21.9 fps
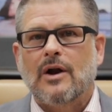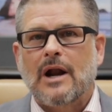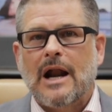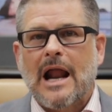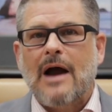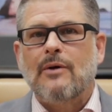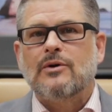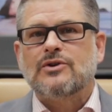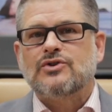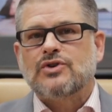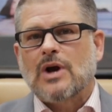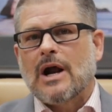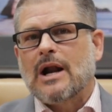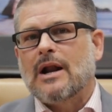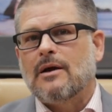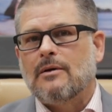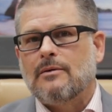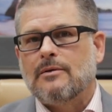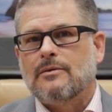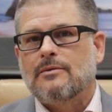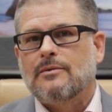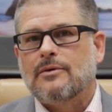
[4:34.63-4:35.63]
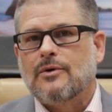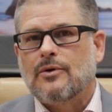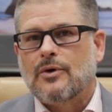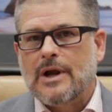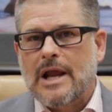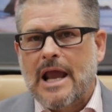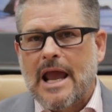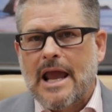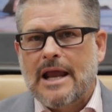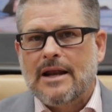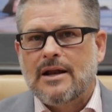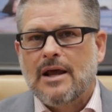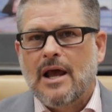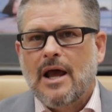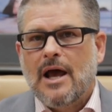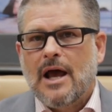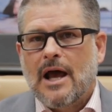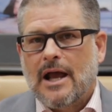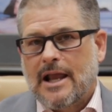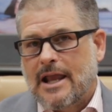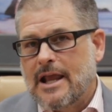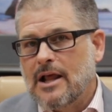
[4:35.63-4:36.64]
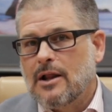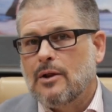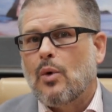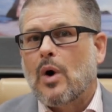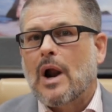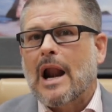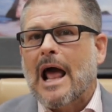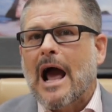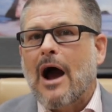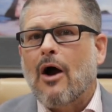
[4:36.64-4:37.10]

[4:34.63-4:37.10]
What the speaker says: and I would try to create a kilowatt